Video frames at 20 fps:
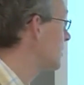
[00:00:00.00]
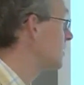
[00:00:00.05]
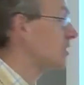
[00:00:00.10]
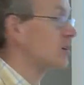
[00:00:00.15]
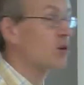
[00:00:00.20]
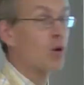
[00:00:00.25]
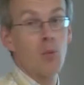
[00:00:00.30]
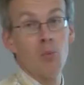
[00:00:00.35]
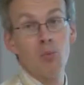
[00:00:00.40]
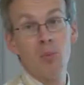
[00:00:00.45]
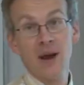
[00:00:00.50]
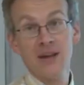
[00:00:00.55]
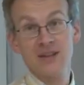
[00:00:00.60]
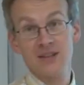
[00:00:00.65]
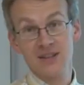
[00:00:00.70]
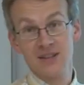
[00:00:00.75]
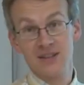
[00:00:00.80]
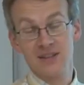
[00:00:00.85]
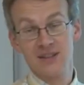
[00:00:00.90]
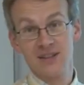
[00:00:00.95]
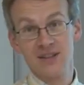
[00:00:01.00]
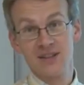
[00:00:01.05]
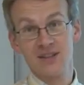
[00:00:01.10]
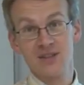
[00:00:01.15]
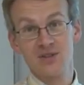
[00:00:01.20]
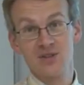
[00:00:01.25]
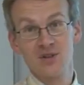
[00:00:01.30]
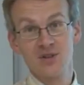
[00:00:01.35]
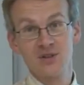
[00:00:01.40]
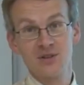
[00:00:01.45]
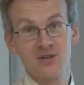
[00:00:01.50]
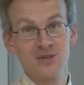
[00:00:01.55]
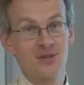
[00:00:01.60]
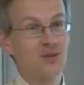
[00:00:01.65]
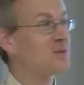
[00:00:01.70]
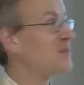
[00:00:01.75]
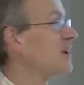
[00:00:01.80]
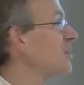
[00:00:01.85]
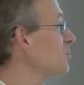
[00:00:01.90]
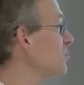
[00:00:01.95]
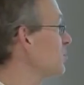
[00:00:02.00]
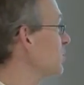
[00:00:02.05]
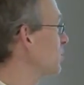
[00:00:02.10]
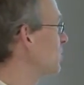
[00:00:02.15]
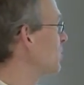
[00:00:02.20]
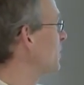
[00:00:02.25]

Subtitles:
the combined standard uncertainty of the output